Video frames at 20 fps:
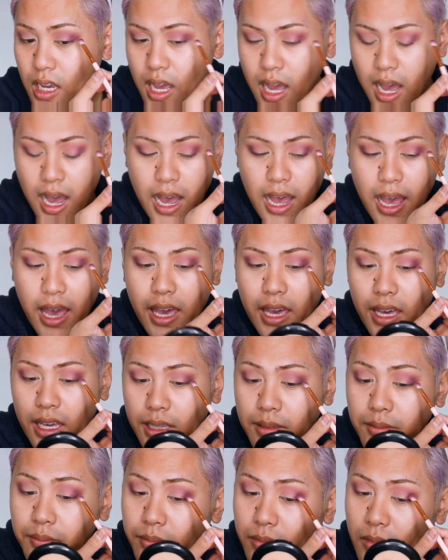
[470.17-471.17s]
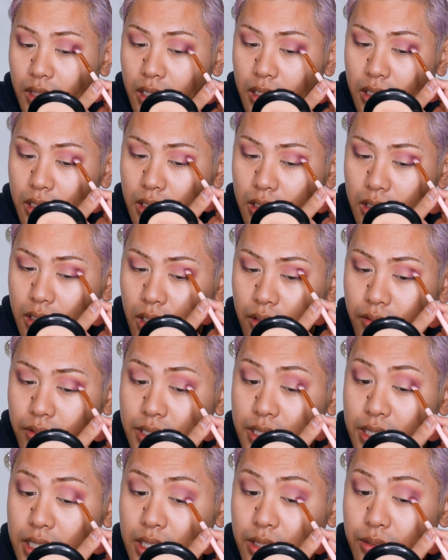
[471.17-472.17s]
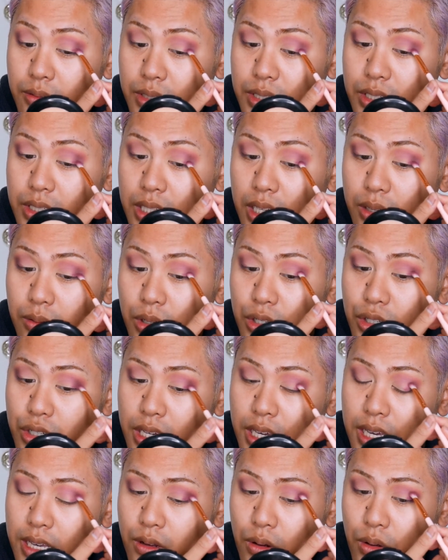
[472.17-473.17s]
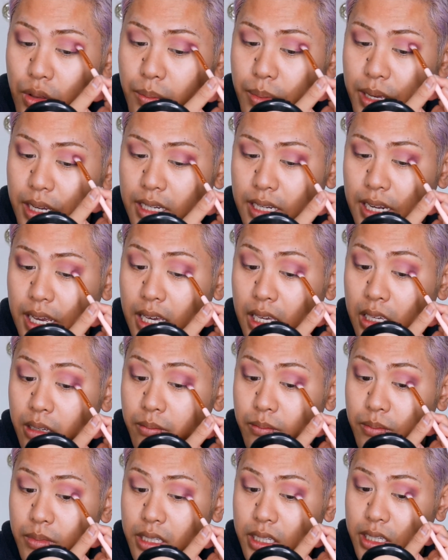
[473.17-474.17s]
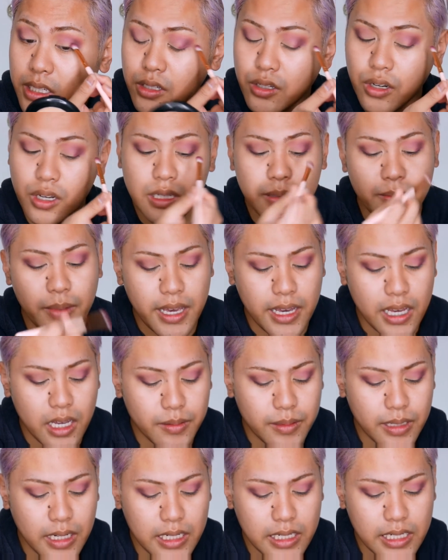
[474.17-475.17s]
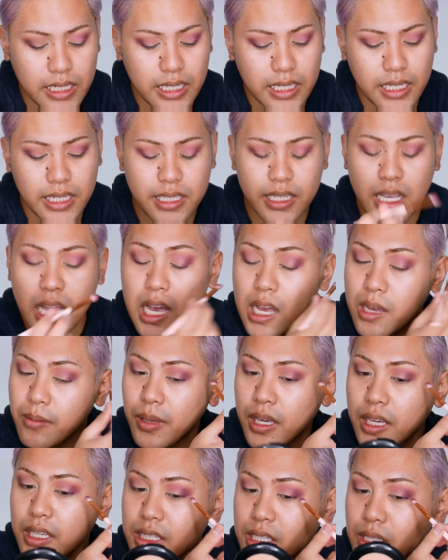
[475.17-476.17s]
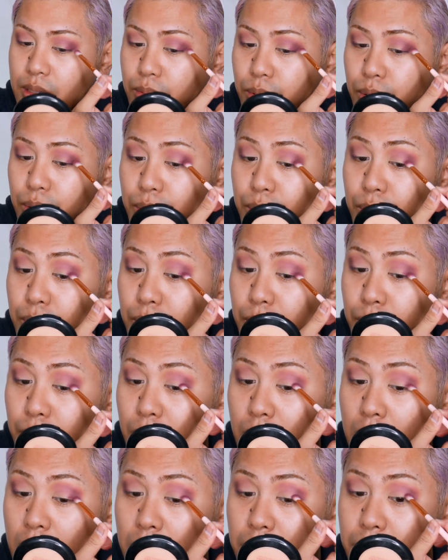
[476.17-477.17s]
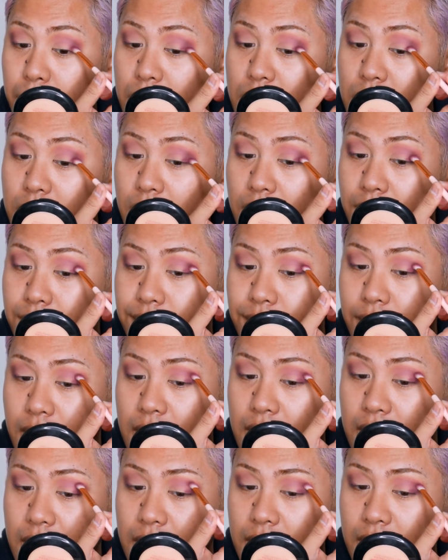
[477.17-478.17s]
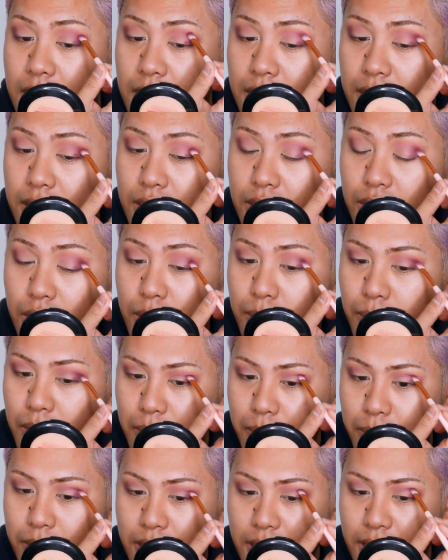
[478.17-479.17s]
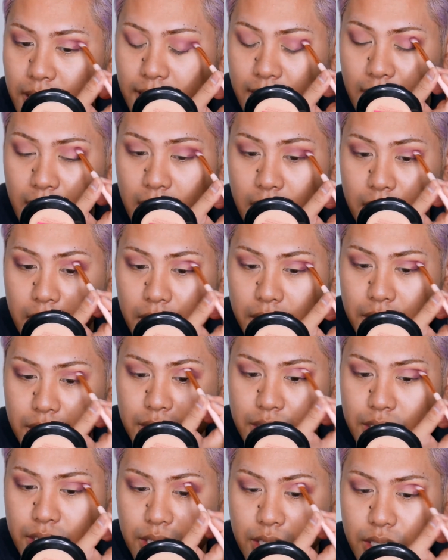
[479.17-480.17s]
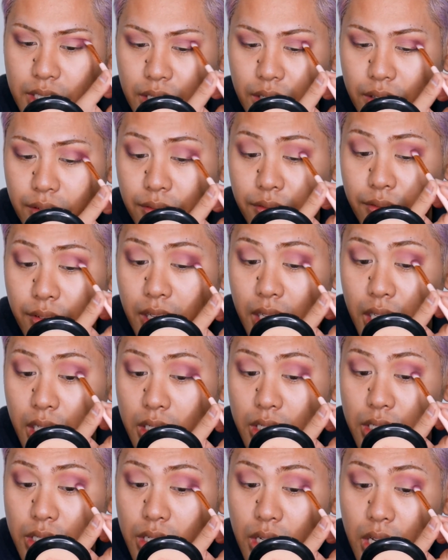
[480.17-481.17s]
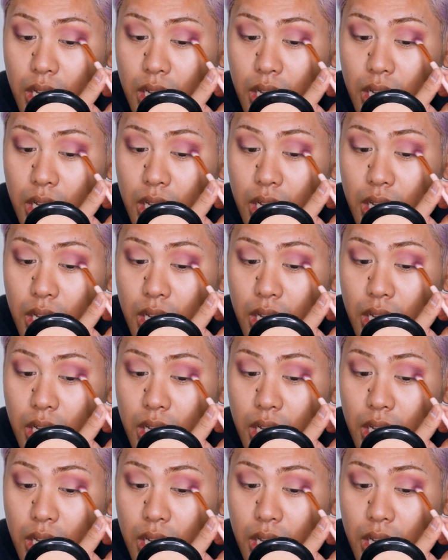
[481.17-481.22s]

I obviously was just like watching all the big names like Goss Makeup Artist, Pixie Woo, Michelle Phan, you know, people like that, and I just, you know, felt